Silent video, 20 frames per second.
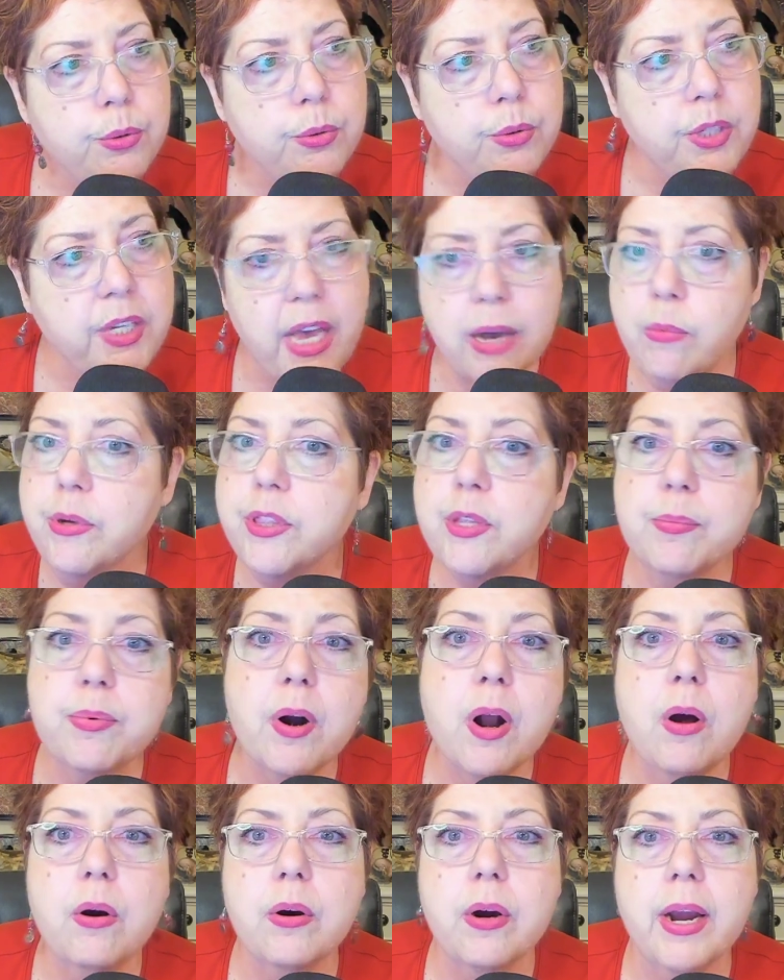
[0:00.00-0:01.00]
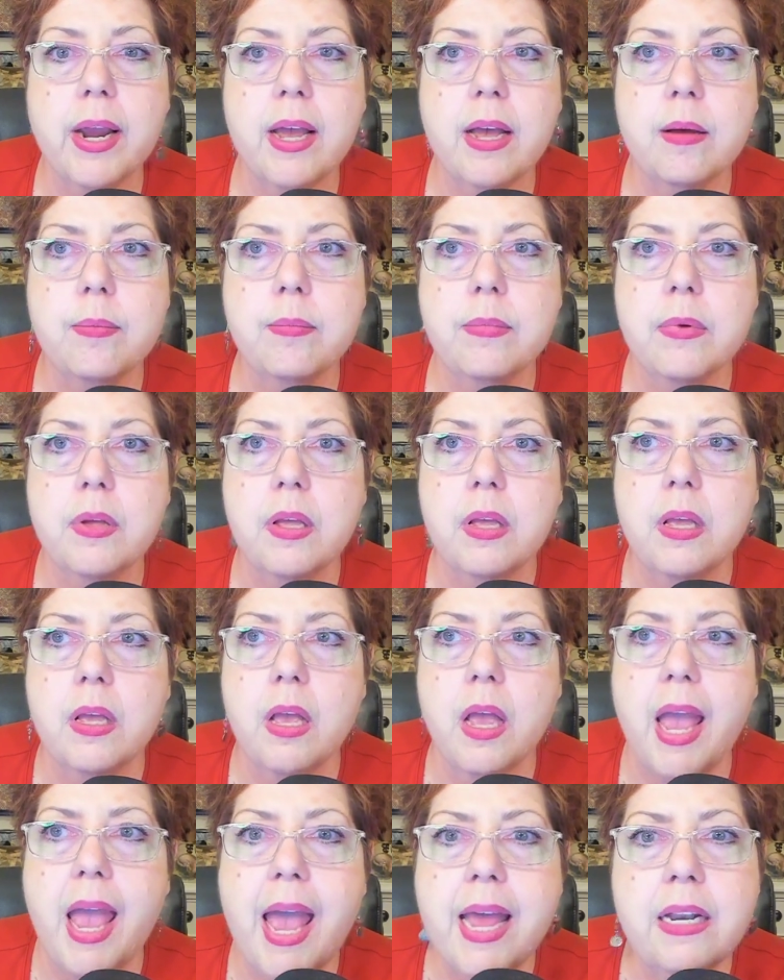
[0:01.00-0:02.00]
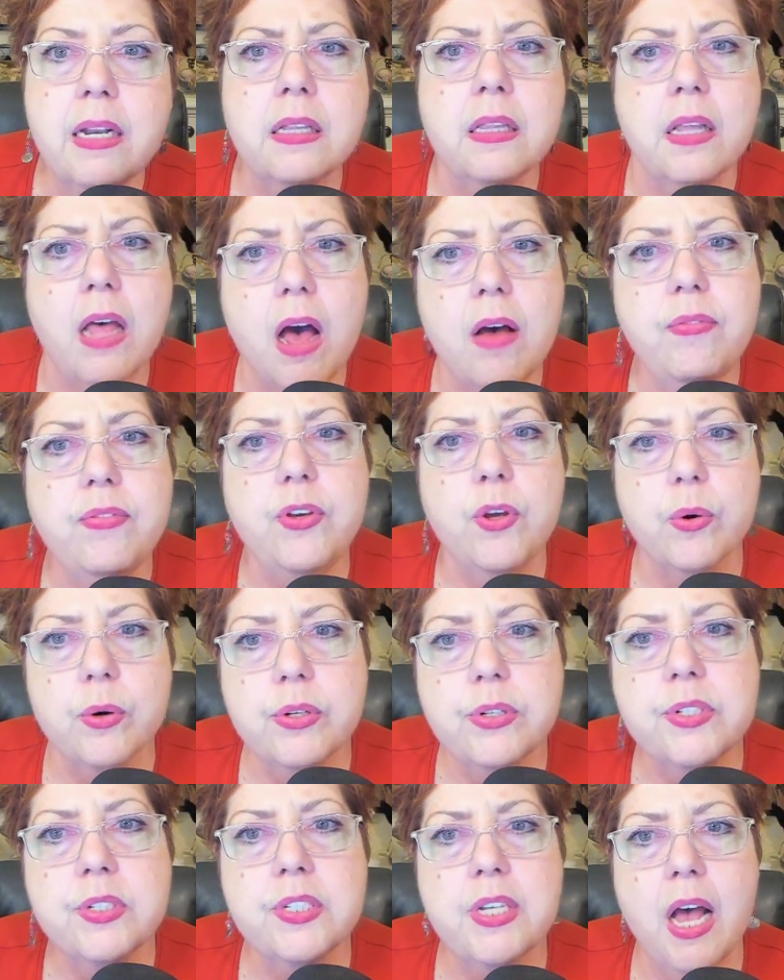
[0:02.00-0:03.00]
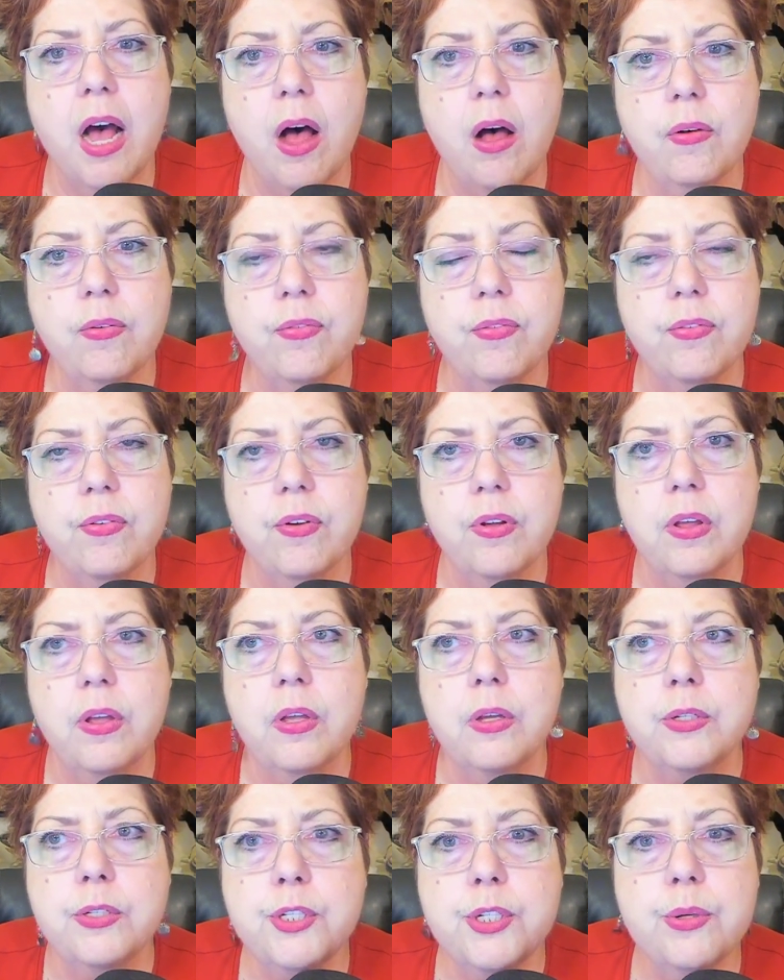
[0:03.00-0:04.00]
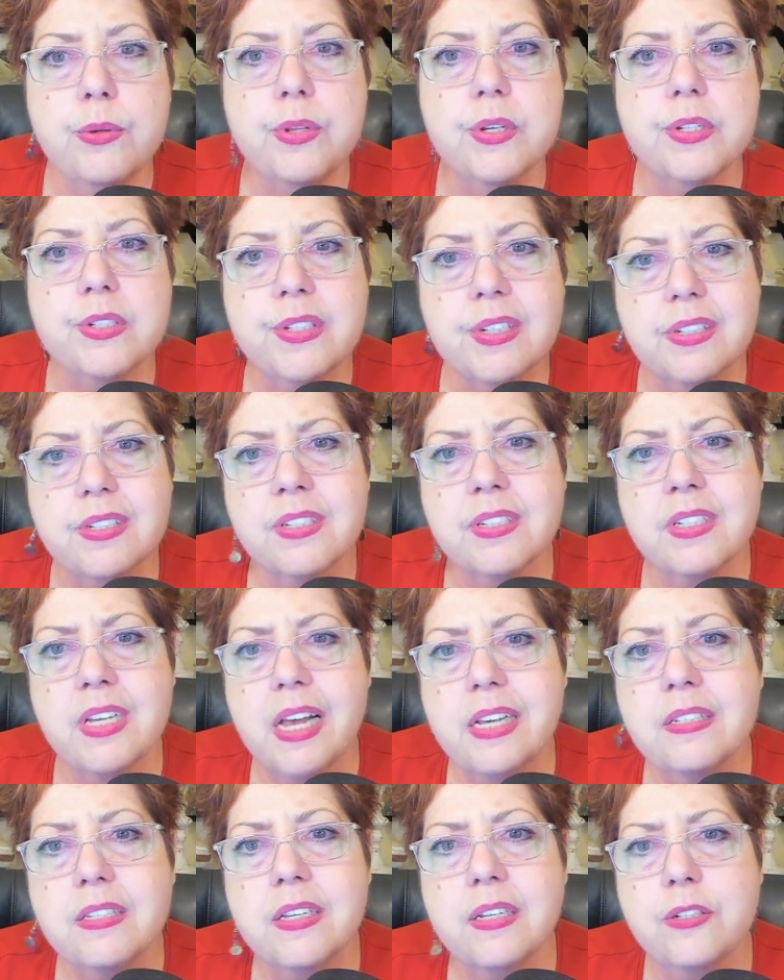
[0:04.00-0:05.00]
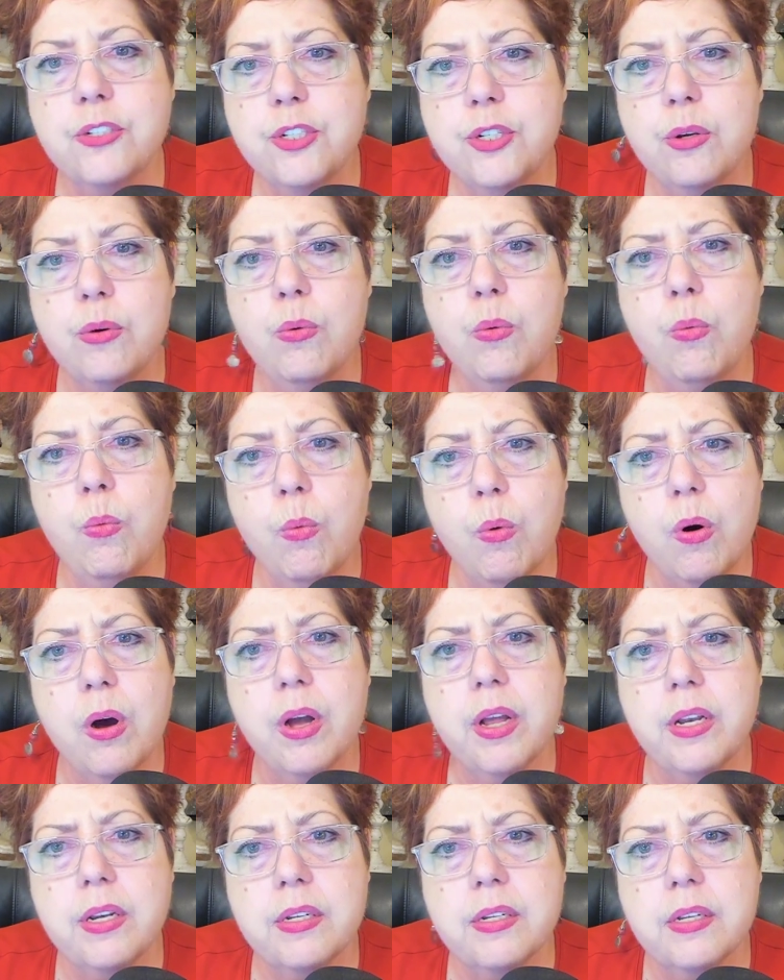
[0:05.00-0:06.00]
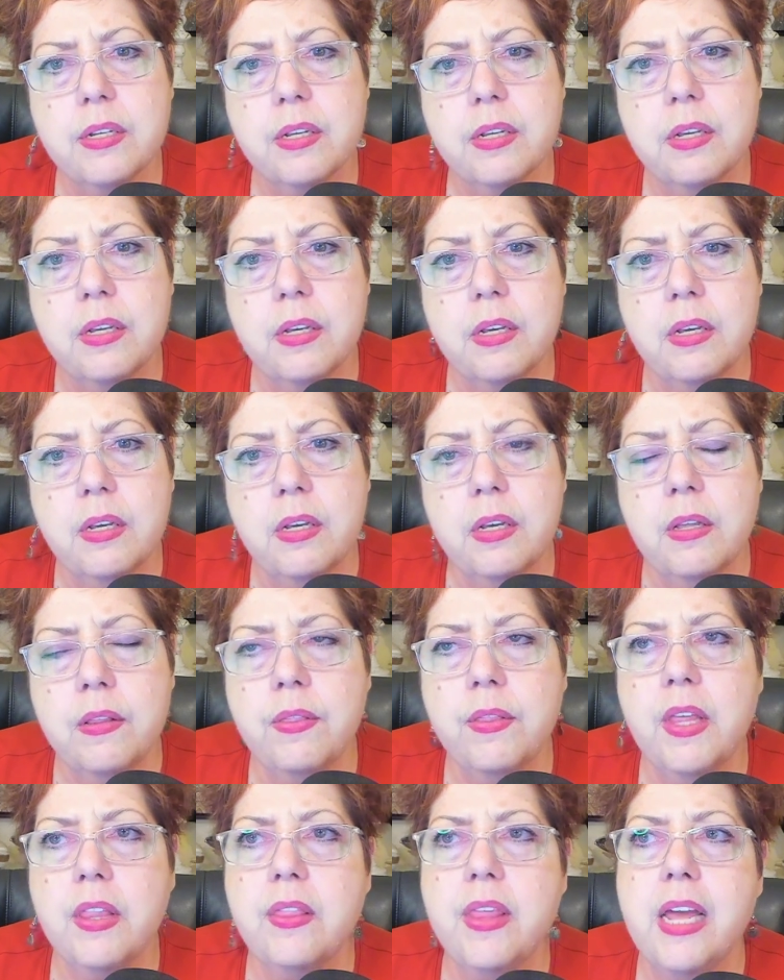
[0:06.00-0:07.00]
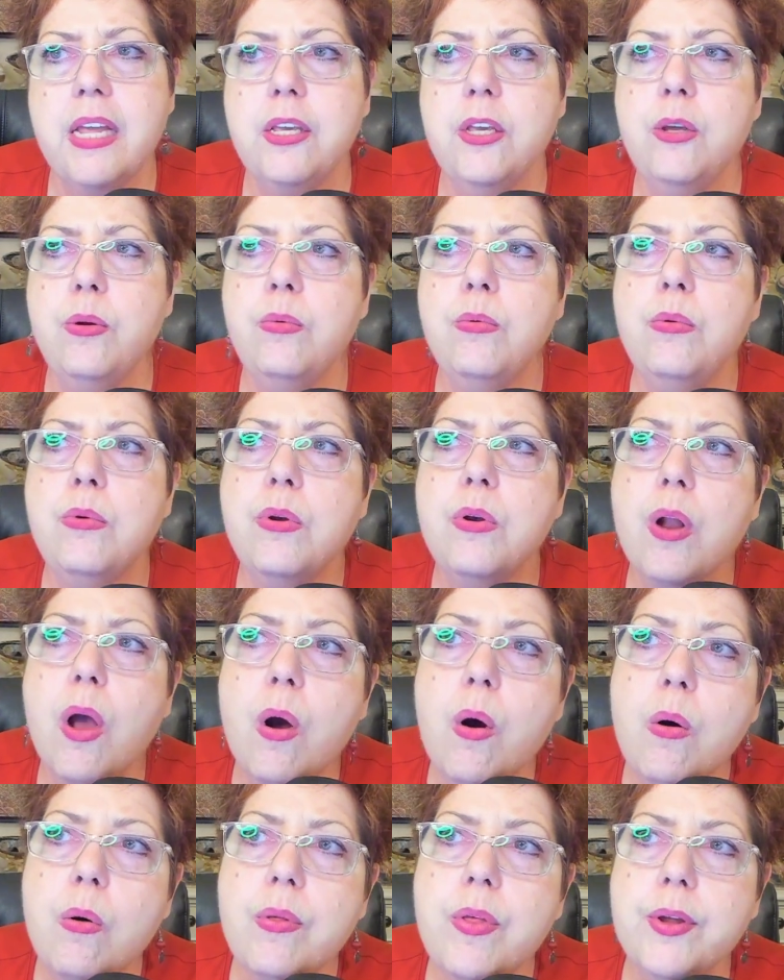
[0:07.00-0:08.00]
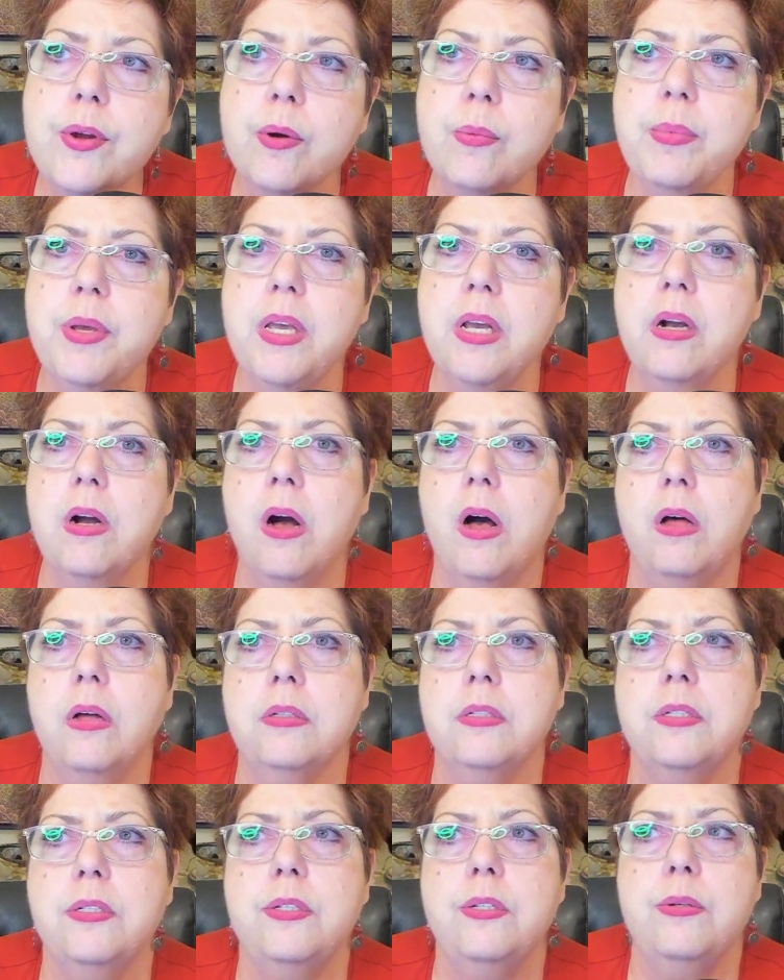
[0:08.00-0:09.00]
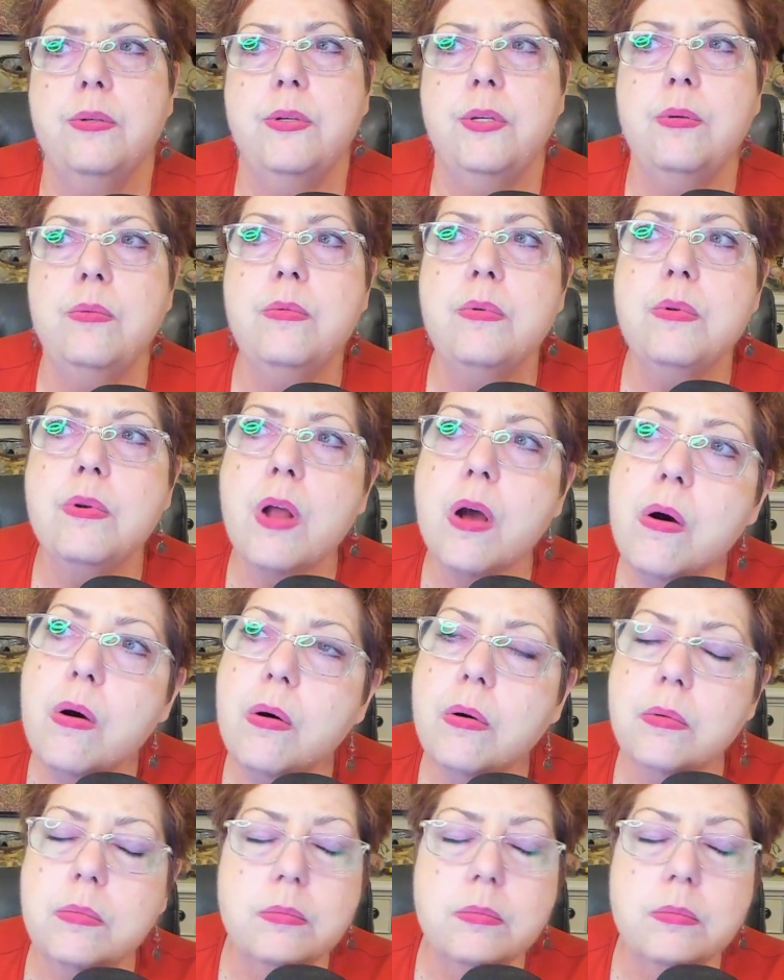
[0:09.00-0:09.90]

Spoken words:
get with the program and love yourself to the success that you want. That you know that you're being called to do. You know